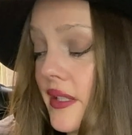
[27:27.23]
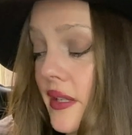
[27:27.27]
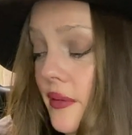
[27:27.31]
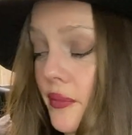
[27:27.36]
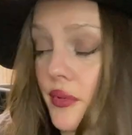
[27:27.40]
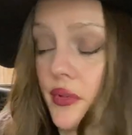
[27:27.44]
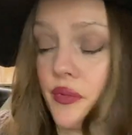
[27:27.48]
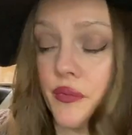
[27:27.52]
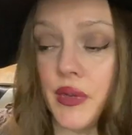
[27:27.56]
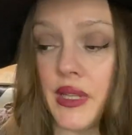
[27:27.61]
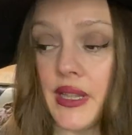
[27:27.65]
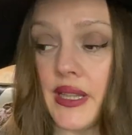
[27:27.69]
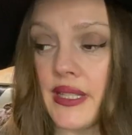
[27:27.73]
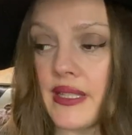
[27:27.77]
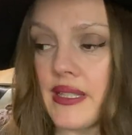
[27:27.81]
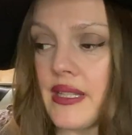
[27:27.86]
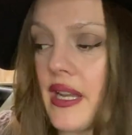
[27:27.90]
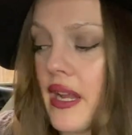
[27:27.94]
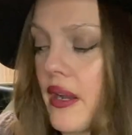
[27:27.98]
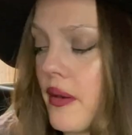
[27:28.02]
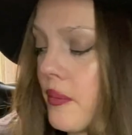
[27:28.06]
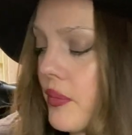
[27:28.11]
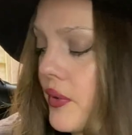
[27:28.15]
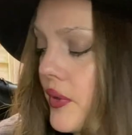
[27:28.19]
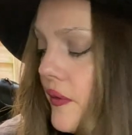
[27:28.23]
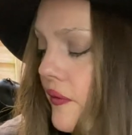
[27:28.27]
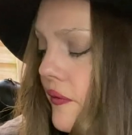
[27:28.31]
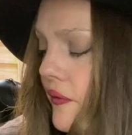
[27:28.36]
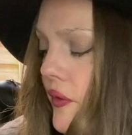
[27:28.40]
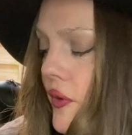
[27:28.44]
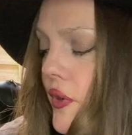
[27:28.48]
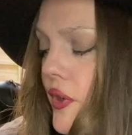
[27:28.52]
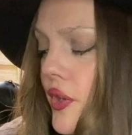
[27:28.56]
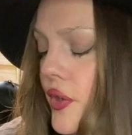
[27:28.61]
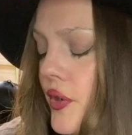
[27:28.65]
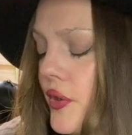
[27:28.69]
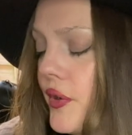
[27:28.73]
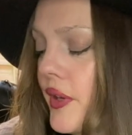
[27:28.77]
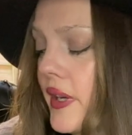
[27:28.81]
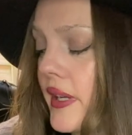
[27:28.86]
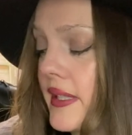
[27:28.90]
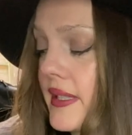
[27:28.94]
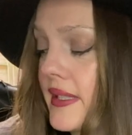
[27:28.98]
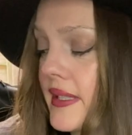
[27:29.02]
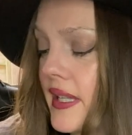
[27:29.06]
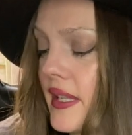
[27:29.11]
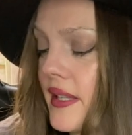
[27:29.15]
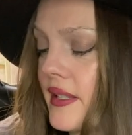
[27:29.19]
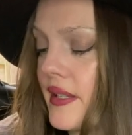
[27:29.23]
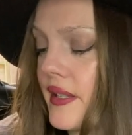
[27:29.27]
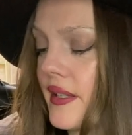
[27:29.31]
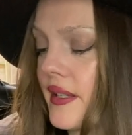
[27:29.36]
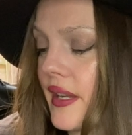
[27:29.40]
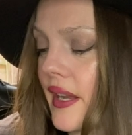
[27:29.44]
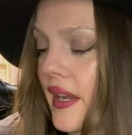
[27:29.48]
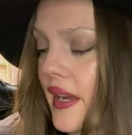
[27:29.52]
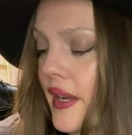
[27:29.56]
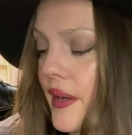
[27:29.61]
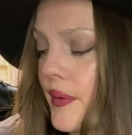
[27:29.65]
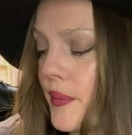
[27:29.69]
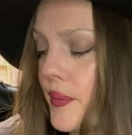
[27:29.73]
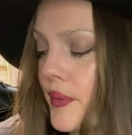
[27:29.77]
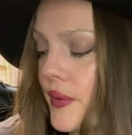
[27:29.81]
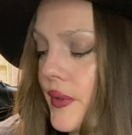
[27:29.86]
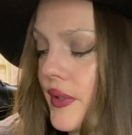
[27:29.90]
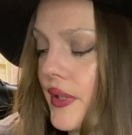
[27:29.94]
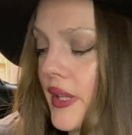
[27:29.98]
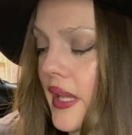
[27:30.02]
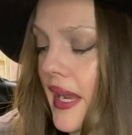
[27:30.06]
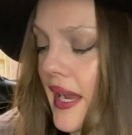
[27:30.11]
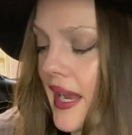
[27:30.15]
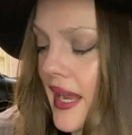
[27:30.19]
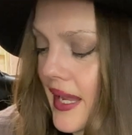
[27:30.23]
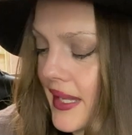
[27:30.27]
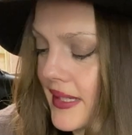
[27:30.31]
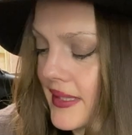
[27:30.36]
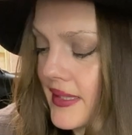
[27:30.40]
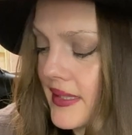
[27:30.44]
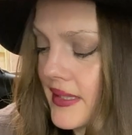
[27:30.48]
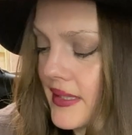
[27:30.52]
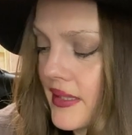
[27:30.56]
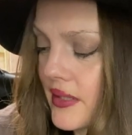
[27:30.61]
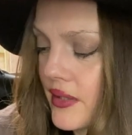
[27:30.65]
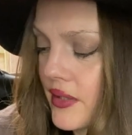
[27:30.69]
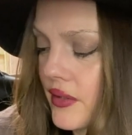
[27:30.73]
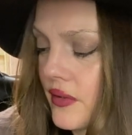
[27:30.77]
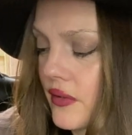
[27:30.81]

I'm going to read this now. But for your extended, I will ask...